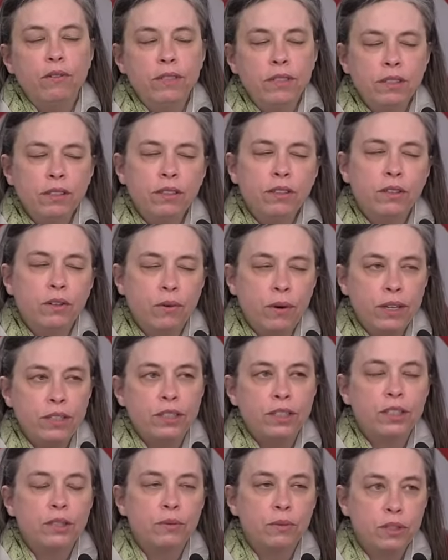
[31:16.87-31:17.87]
those are
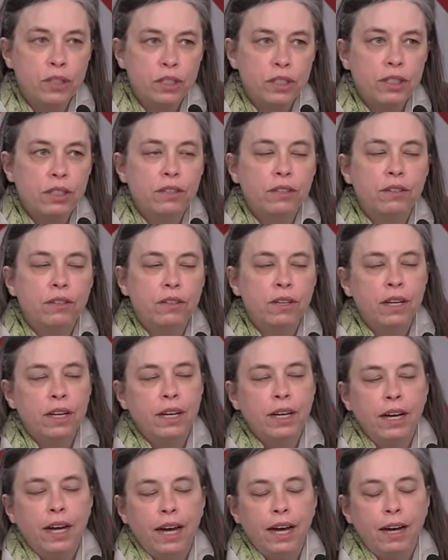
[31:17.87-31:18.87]
questions we're still
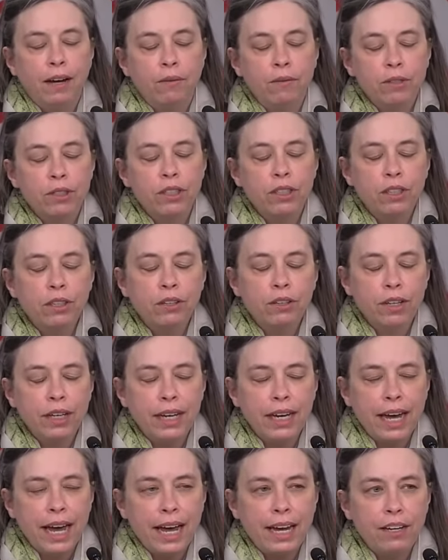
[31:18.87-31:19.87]

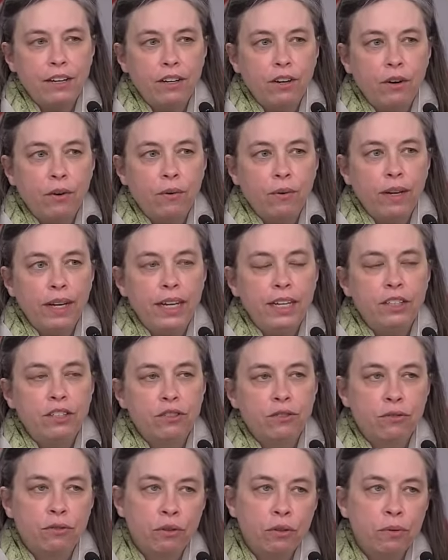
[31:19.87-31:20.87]
looking at. You know,
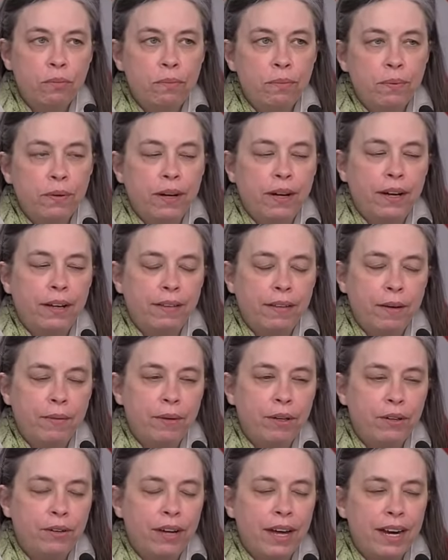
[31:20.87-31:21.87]
each group
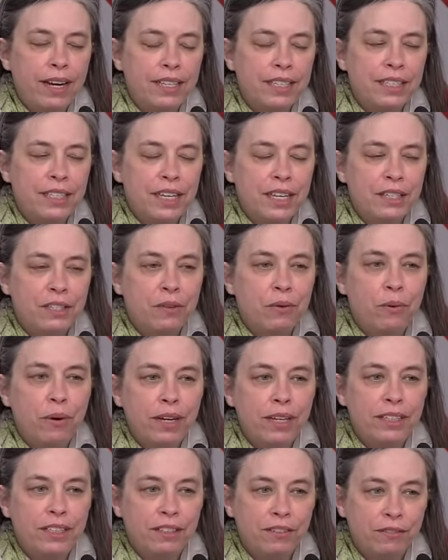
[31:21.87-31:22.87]
that we look at is
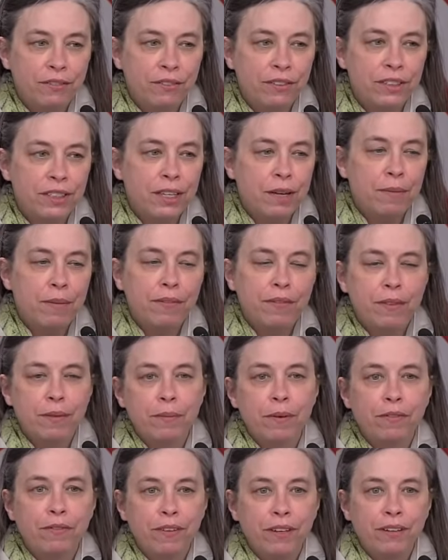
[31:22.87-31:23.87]
quite different. Some of
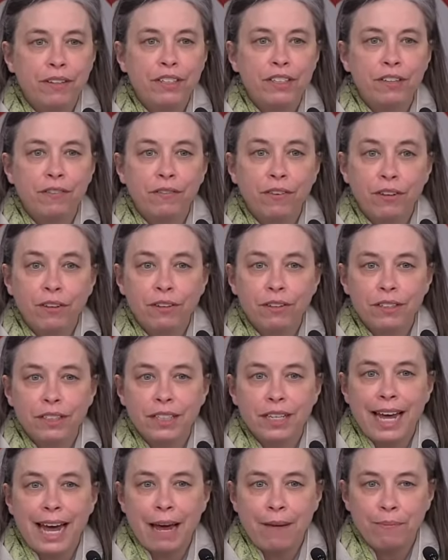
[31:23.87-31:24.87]
them are very
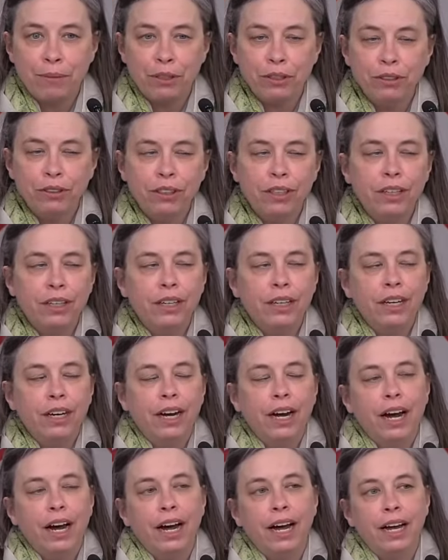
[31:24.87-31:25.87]
difficult to capture,
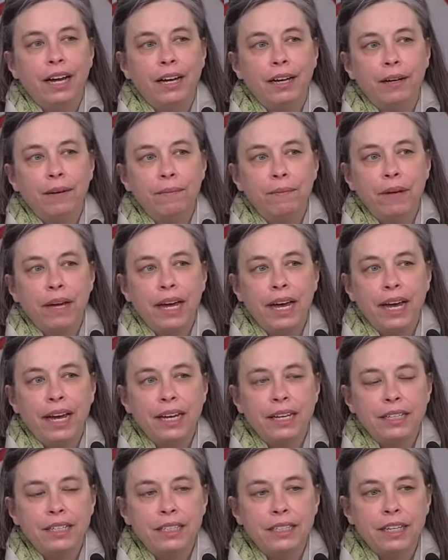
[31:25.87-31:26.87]

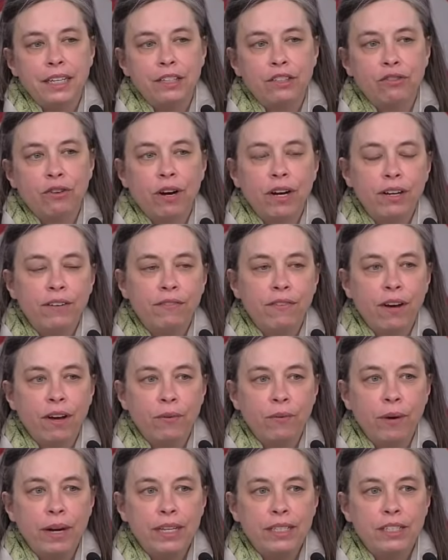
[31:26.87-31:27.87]
and trying to
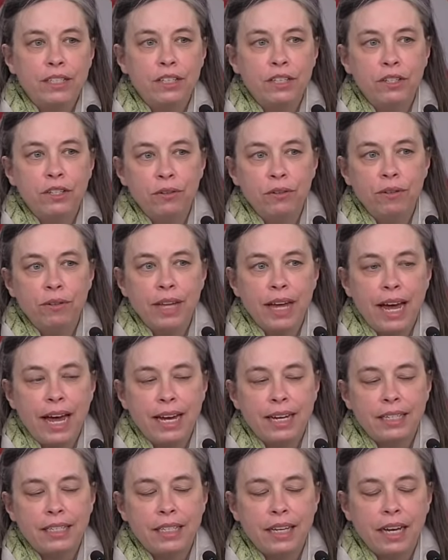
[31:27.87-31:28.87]
find ways to do
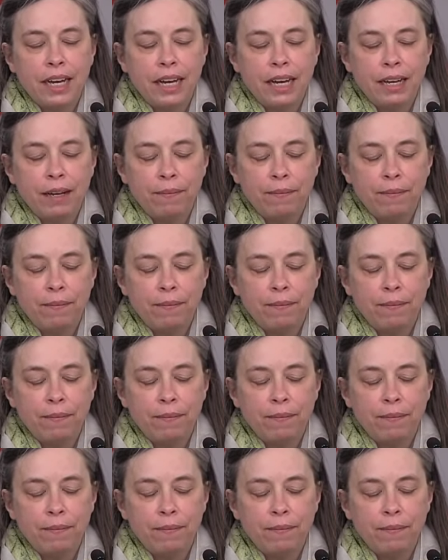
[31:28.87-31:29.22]
that